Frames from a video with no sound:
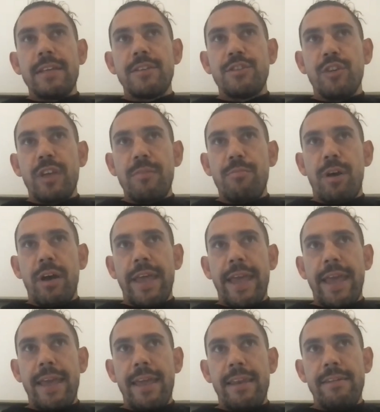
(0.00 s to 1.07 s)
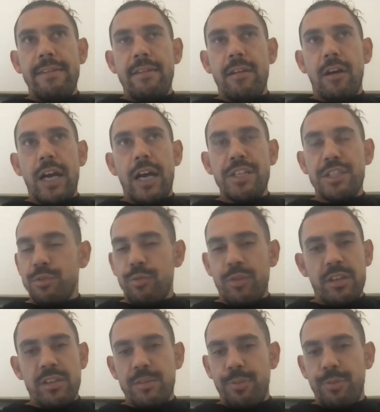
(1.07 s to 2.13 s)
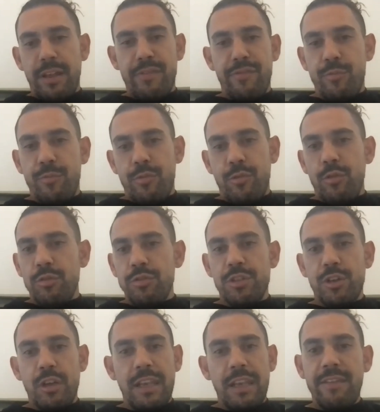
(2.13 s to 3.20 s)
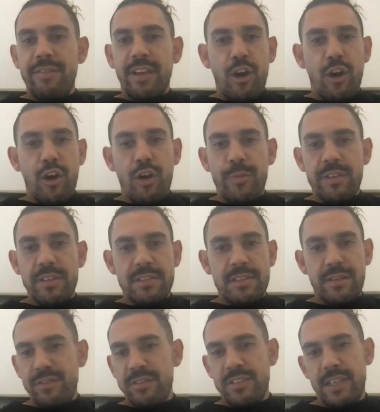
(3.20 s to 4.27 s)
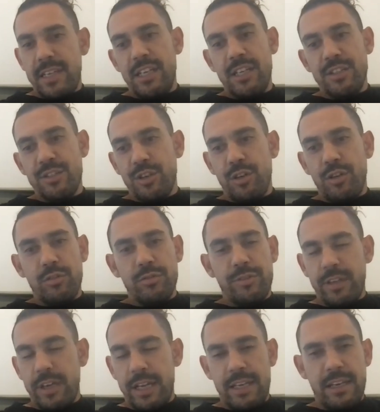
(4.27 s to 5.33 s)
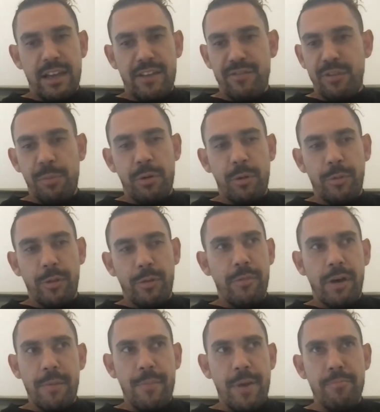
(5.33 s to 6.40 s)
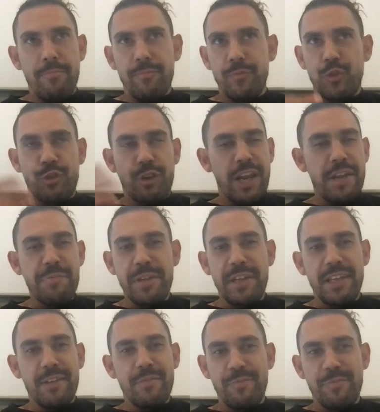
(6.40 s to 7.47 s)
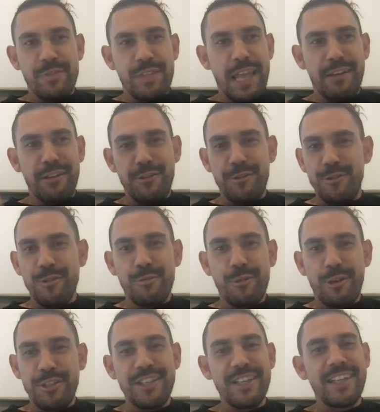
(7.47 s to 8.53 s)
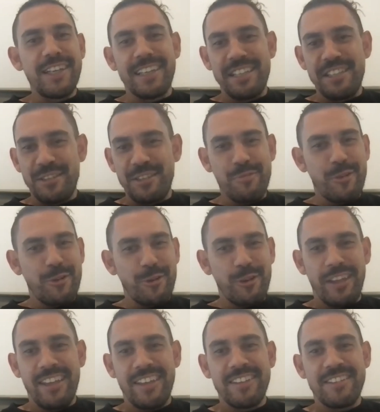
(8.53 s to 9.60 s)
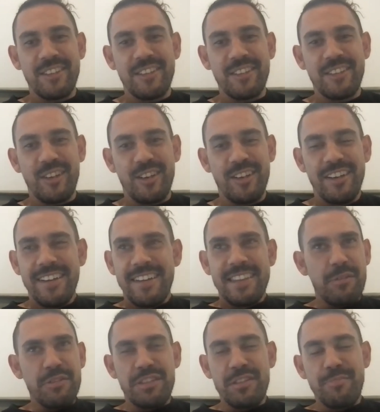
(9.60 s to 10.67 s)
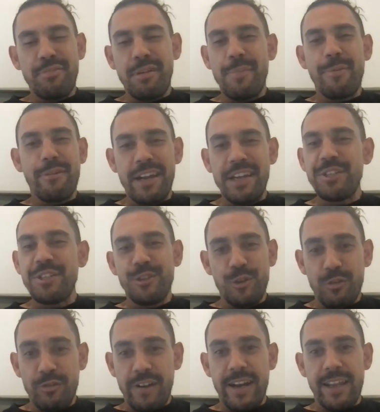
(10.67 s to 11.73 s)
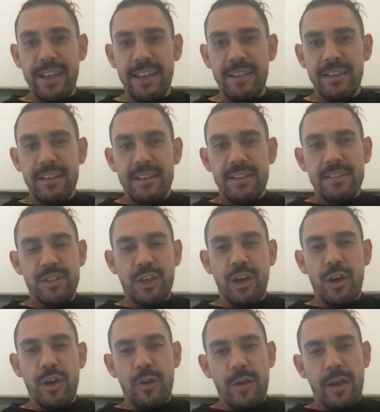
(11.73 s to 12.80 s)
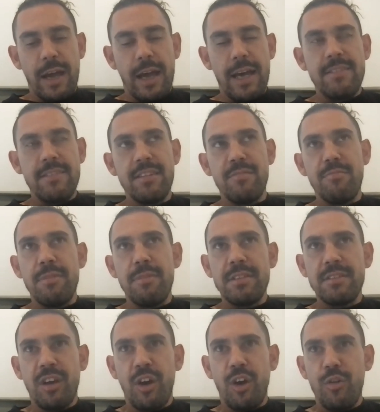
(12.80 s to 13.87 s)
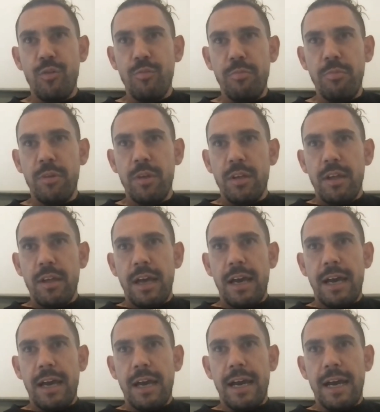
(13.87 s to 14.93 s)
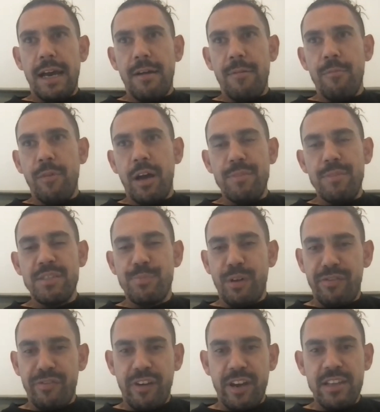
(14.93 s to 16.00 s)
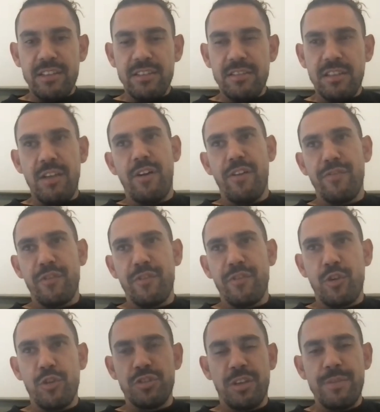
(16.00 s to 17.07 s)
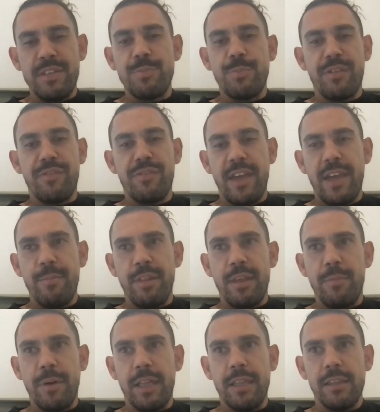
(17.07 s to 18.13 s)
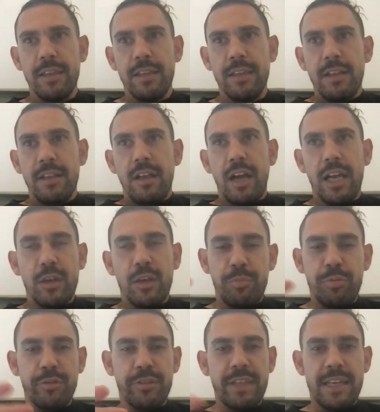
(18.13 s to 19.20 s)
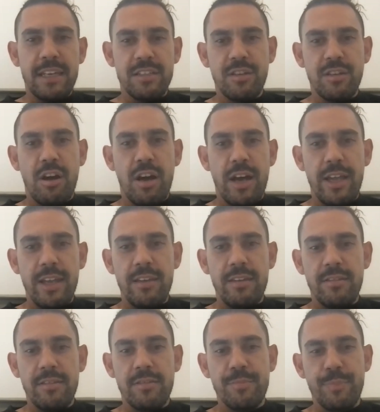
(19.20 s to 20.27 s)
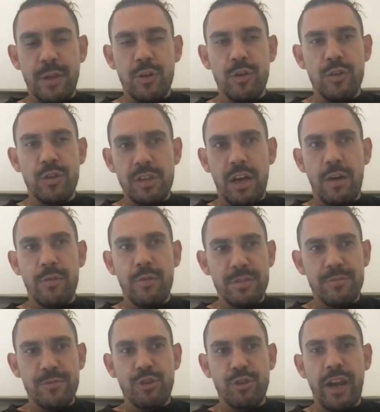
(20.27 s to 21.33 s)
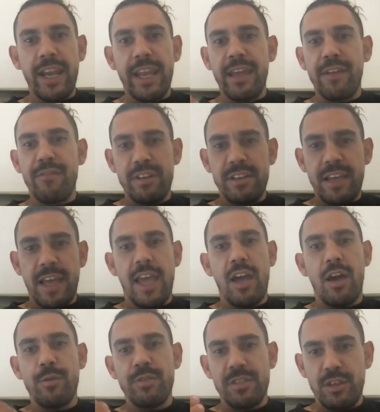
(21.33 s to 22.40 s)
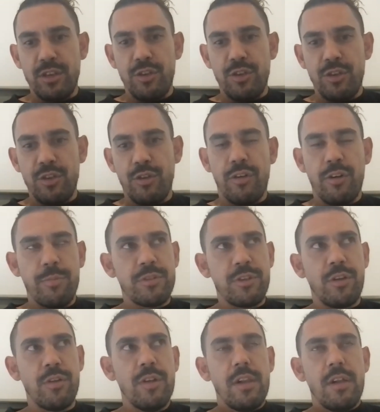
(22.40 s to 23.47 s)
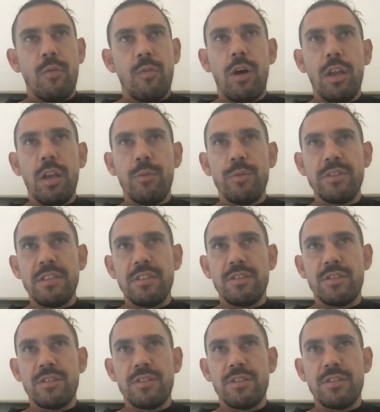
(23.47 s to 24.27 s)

so in my head, I just wanted to play football. So leaving home at 17 years old, I didn't have a problem. My mum trained me of how to do the washing and some cooking, so there was some preparation already to go. I didn't miss home. I missed my friends. Of course, I missed my family, but I could put that aside because I was training every day. I was in Europe. So while I was in